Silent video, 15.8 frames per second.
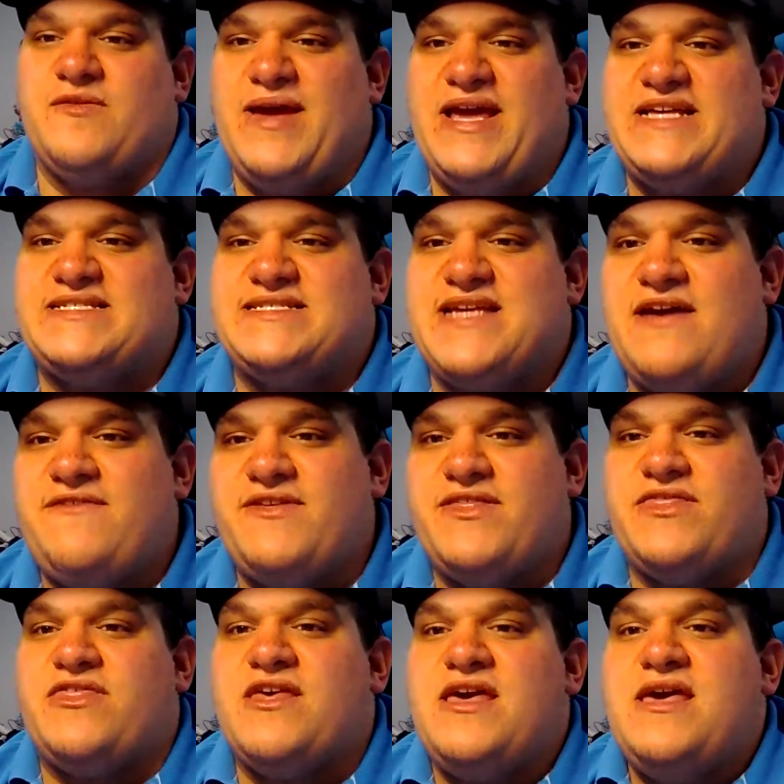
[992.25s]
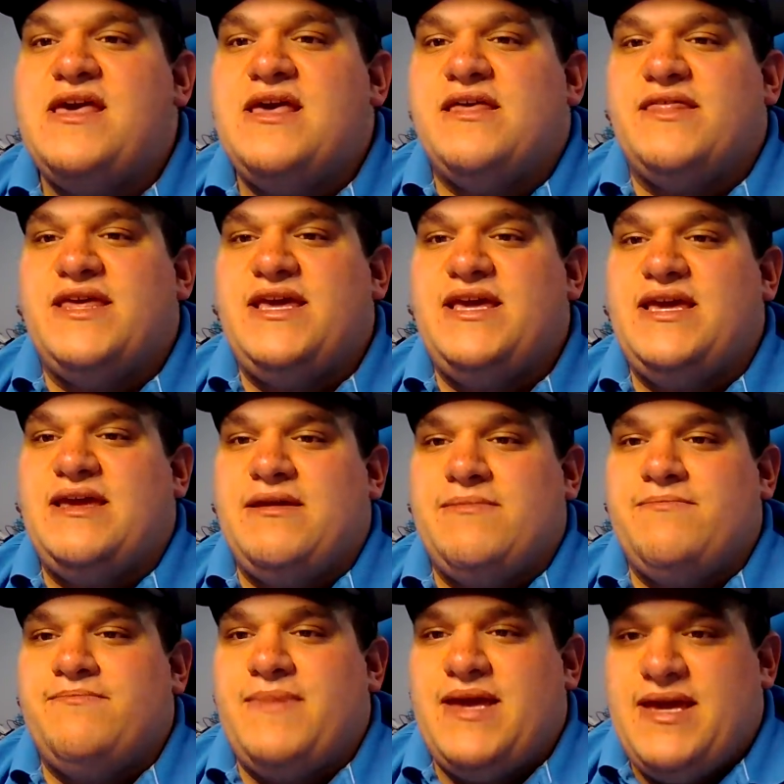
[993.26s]
For May 7th, the
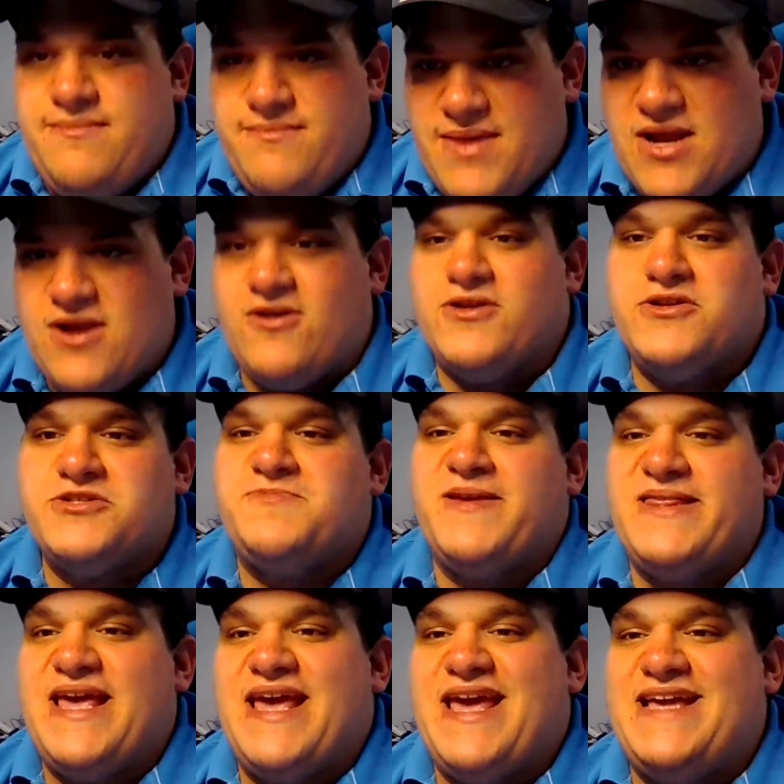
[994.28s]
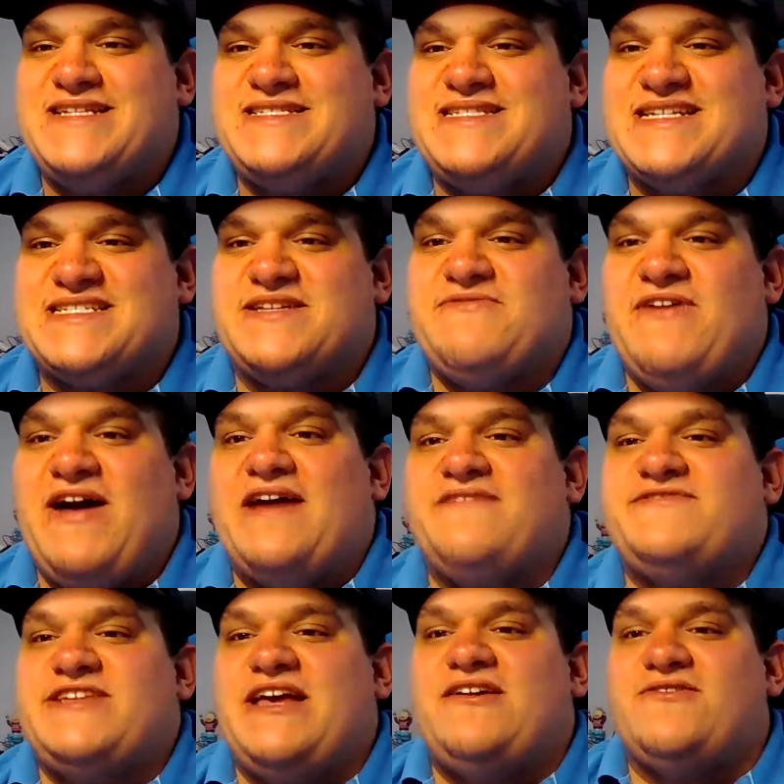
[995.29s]
Mariners beat the A's
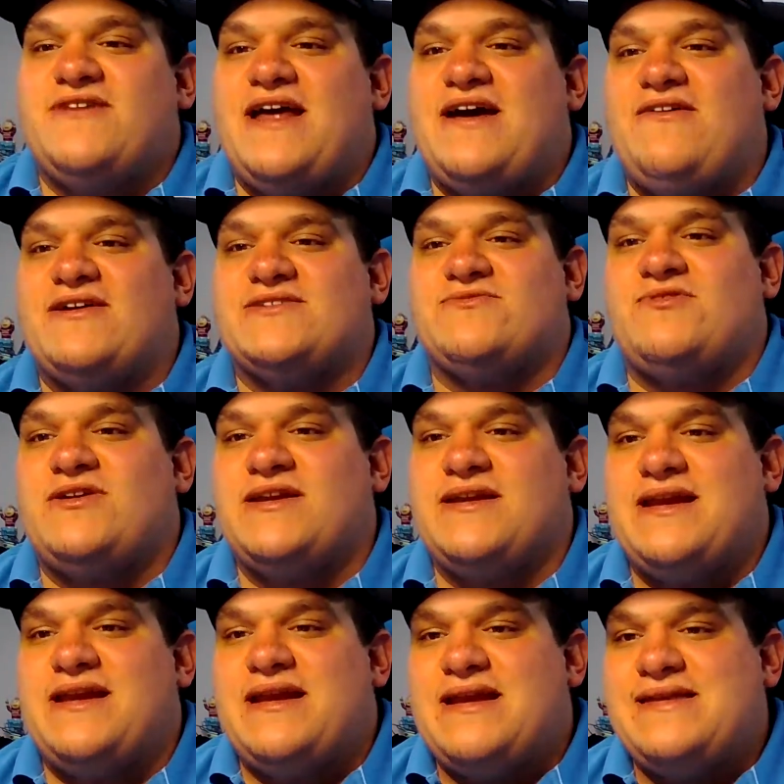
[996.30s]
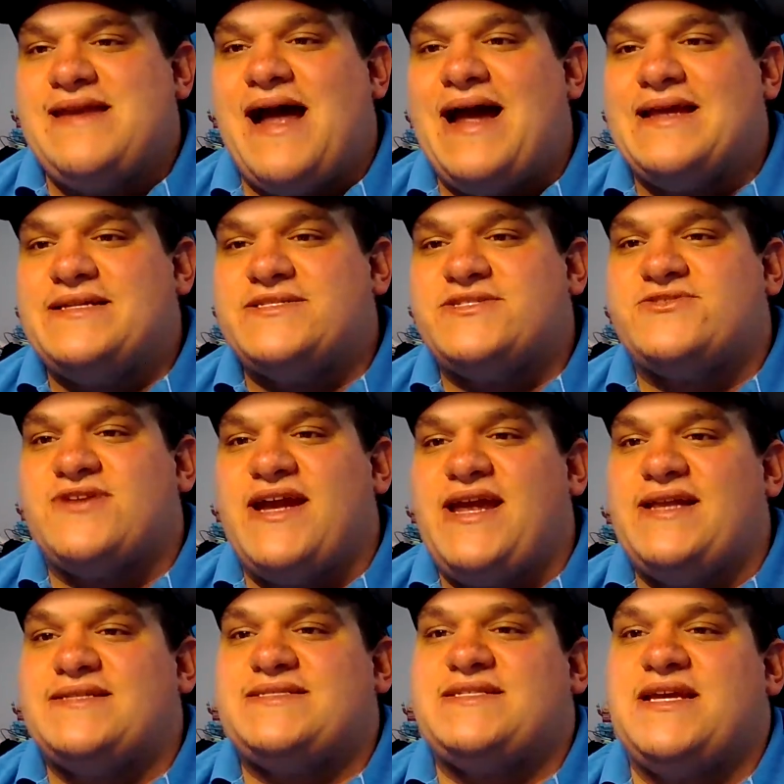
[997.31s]
6-5. Seattle now has won 9
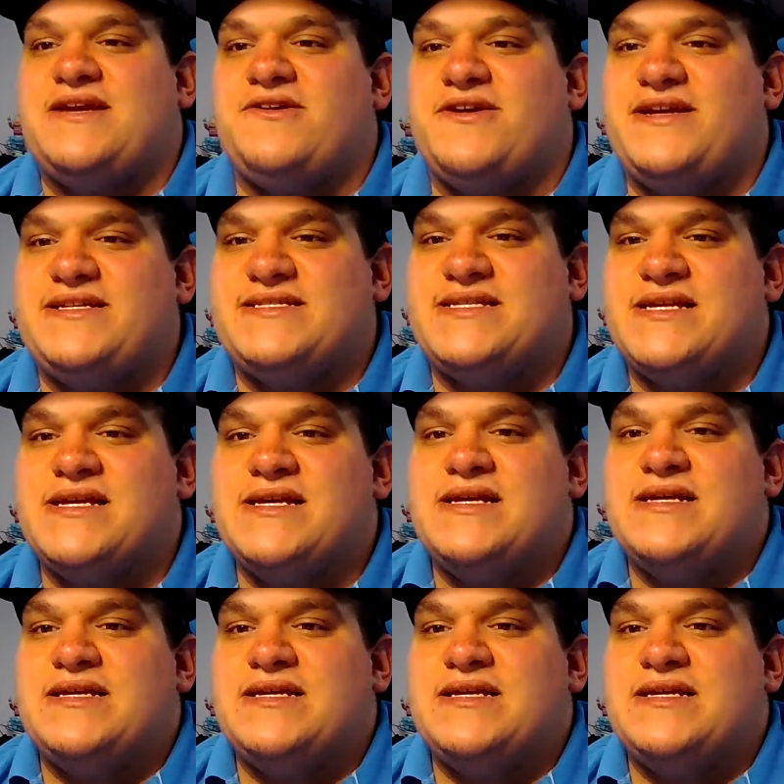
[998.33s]
straight series,